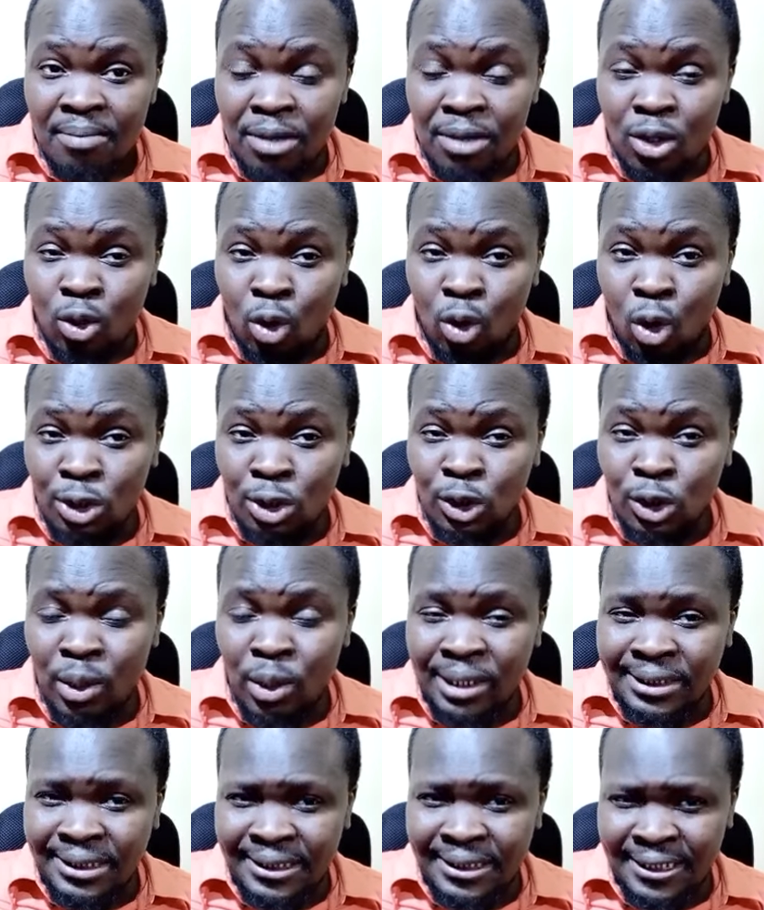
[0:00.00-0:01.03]
Because you
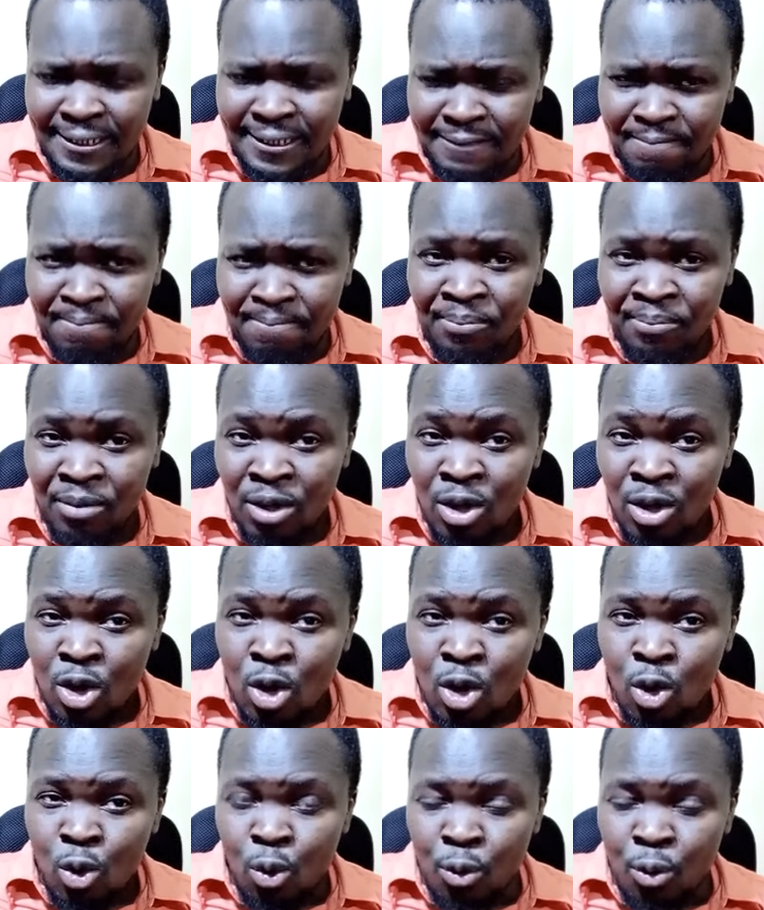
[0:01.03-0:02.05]
are seeing
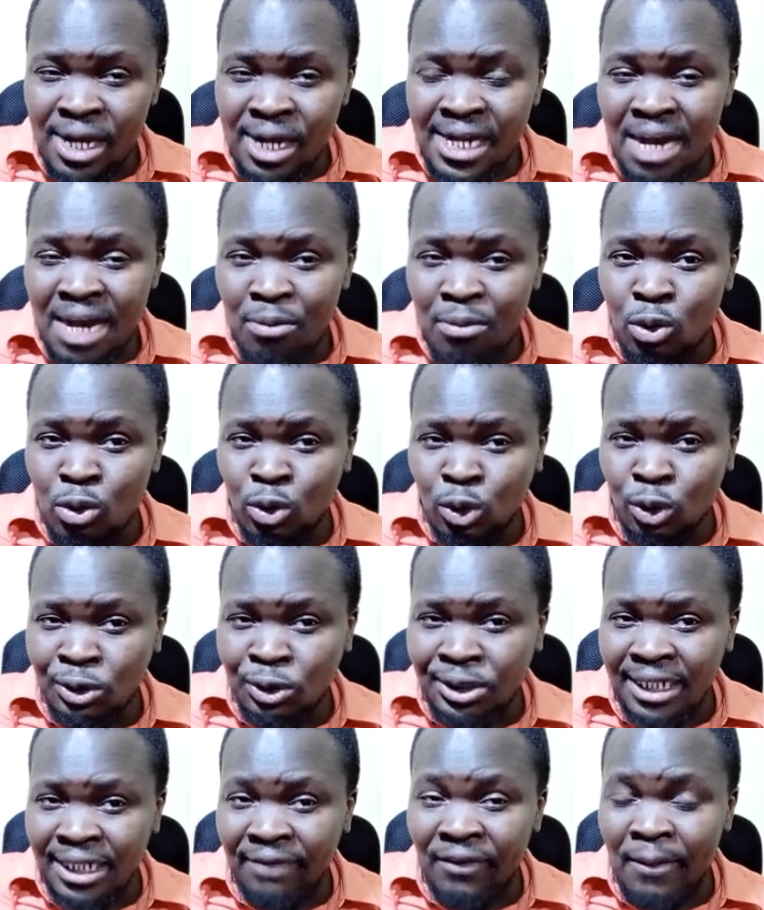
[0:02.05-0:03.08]
William Ruto
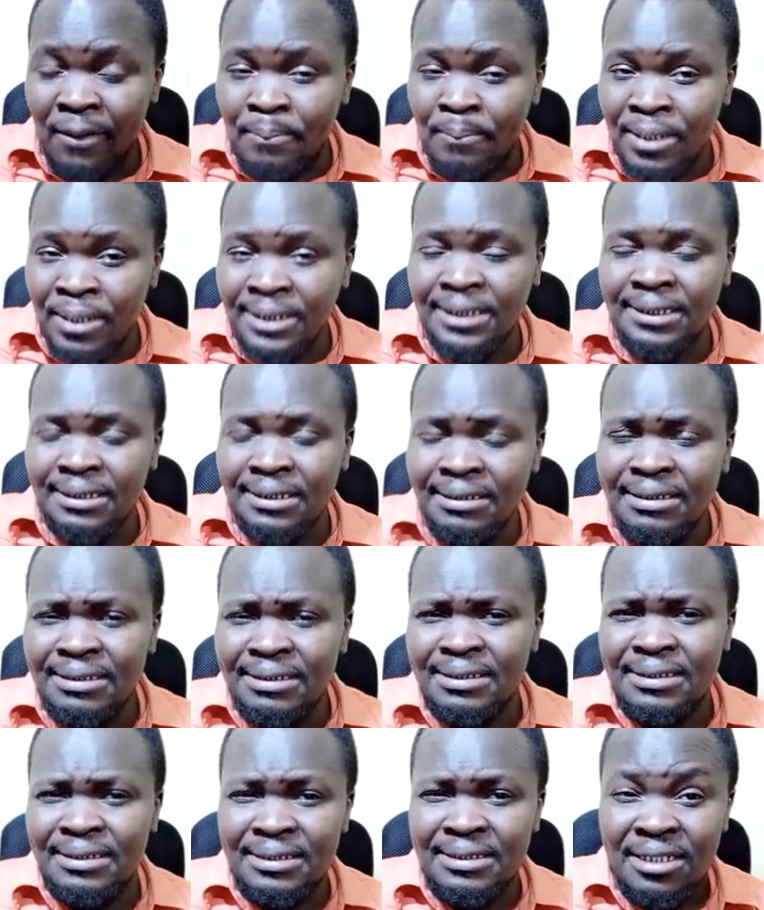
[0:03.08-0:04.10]
set the
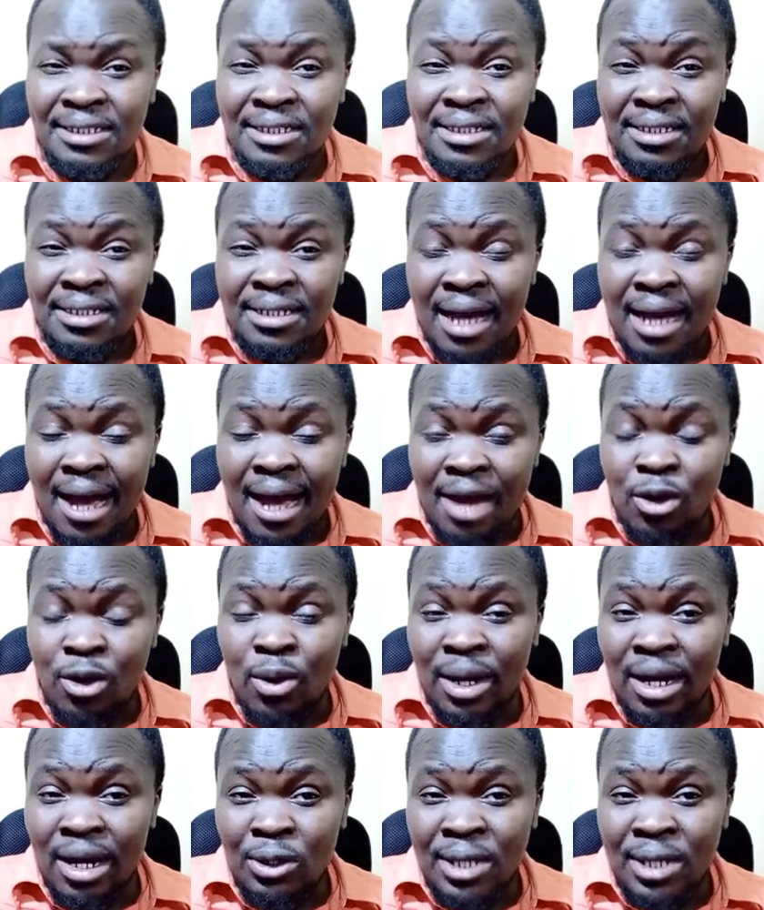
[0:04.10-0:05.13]
precedent, and
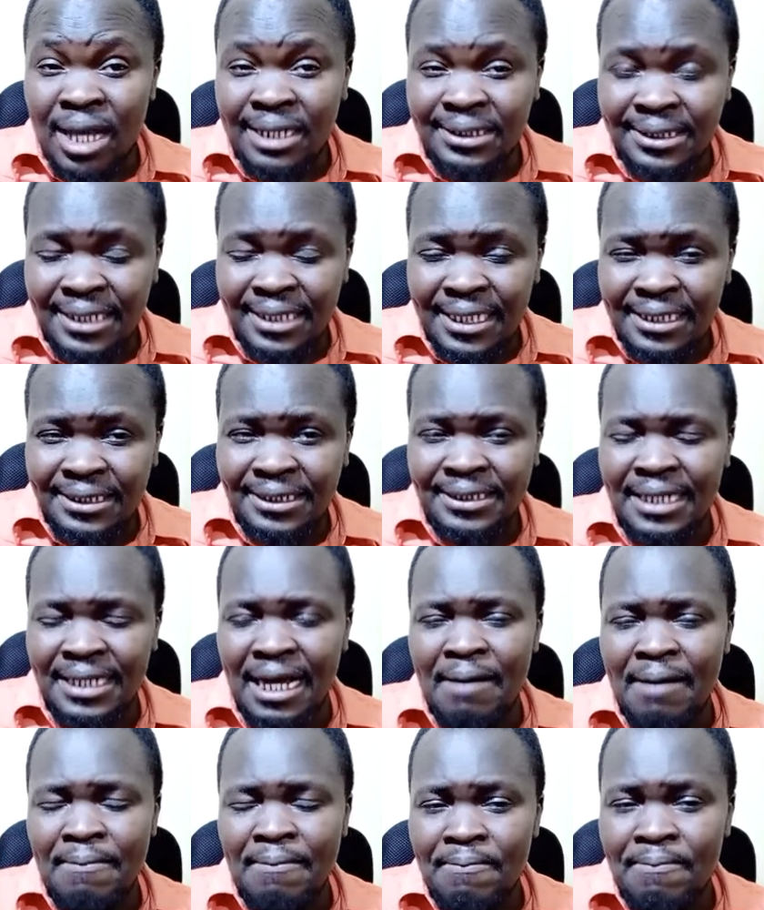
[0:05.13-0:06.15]
you are now just seeing
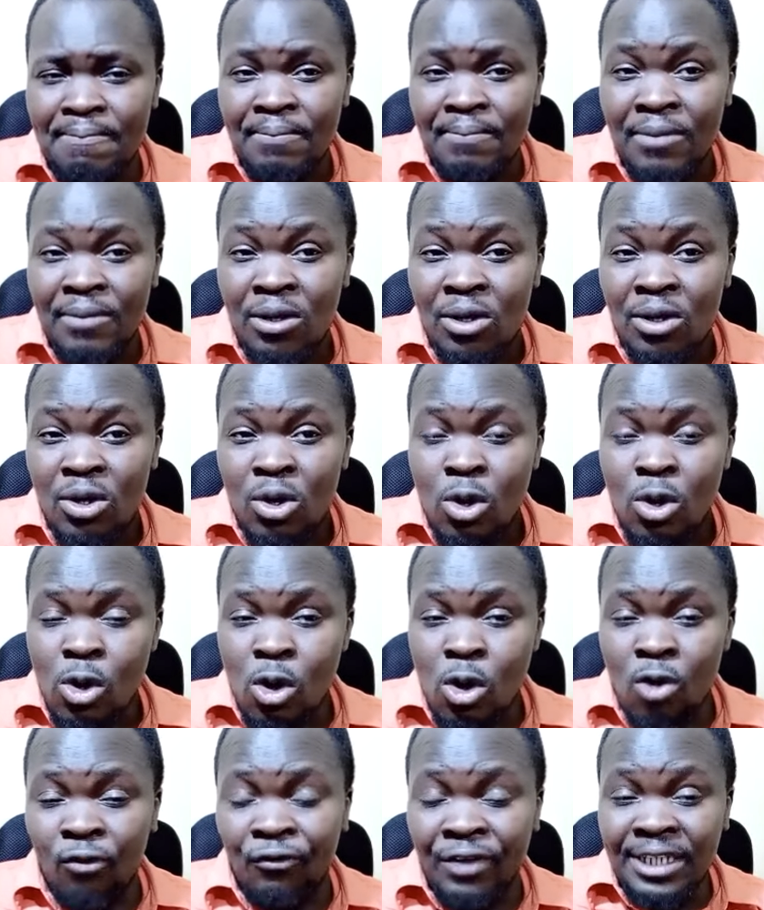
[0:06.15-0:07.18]
some
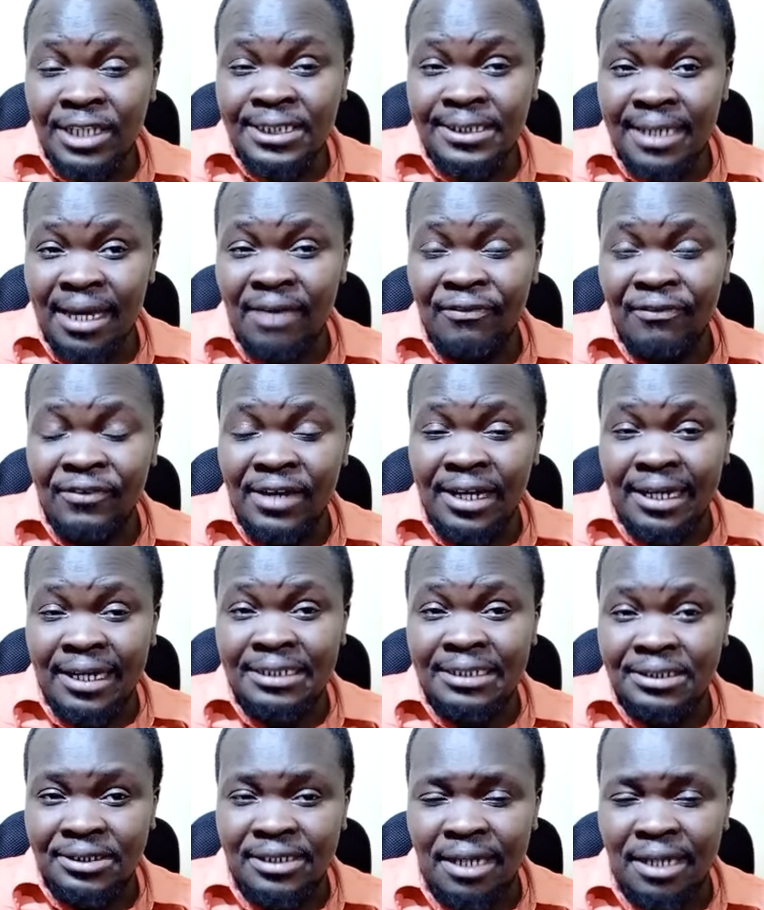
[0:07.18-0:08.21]
of these ethnic
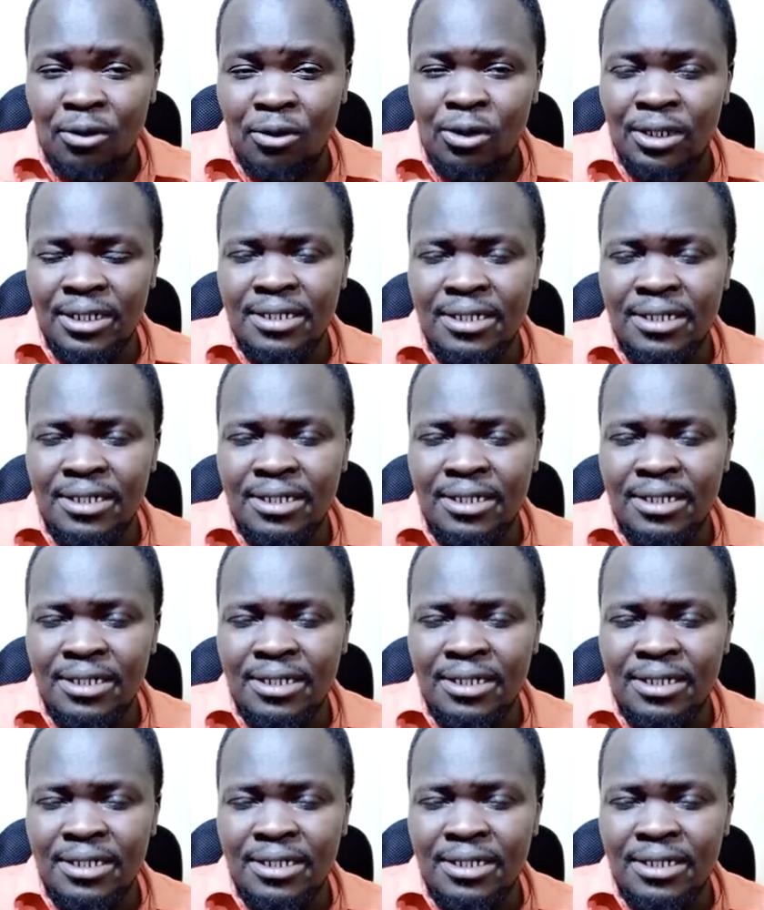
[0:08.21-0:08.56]
and tribal